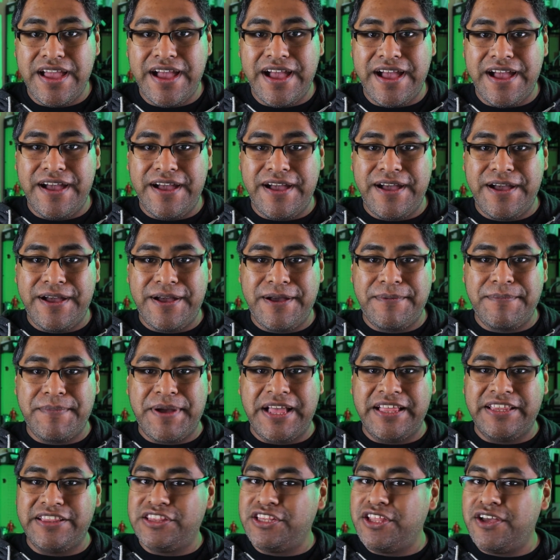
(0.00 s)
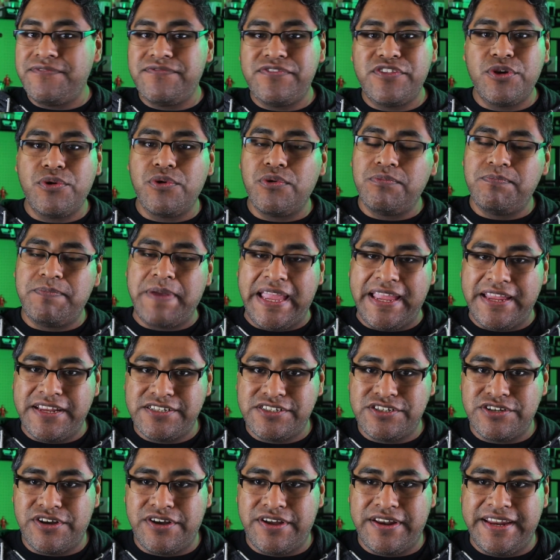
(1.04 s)
I love the gold
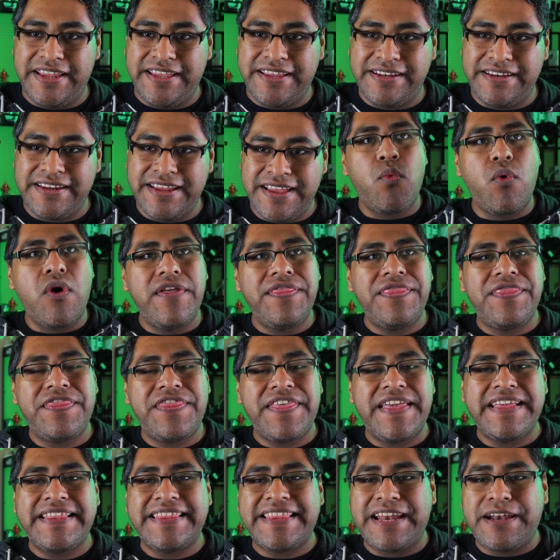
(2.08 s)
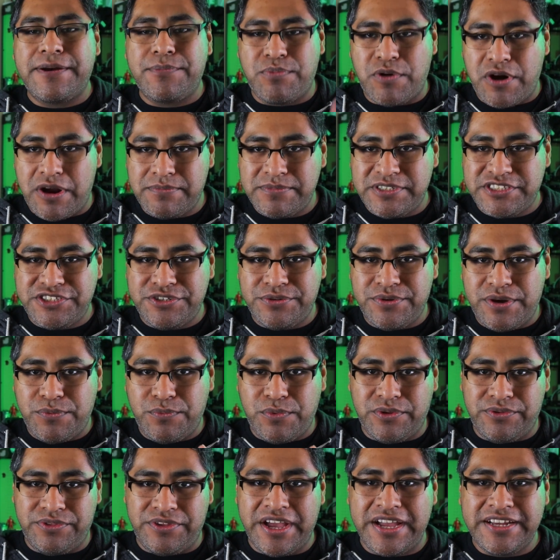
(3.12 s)
paint on it. One thing that I promise you I
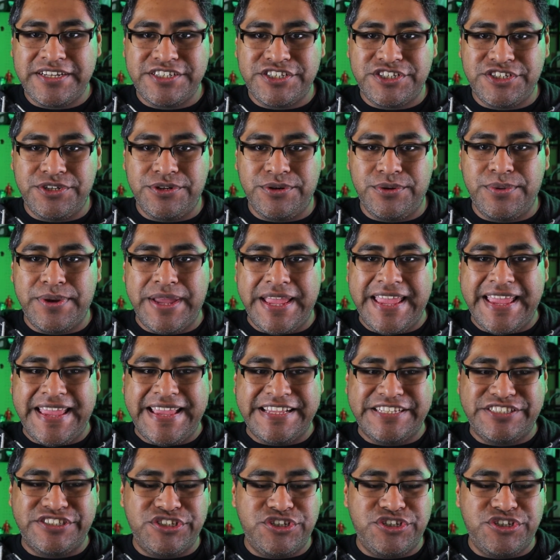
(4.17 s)
will not do is